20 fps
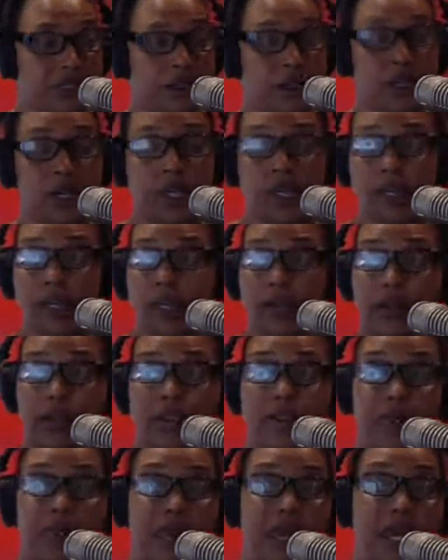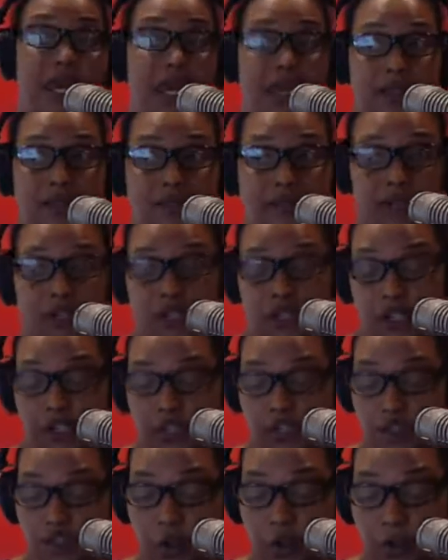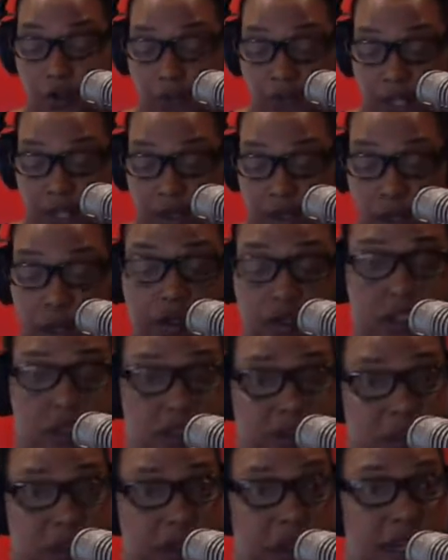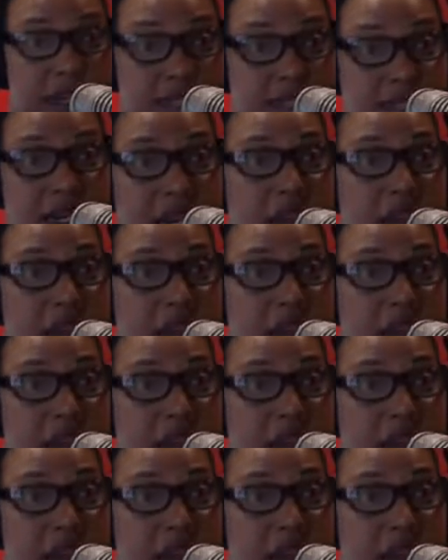or in being a surgeon. So those are some of the things that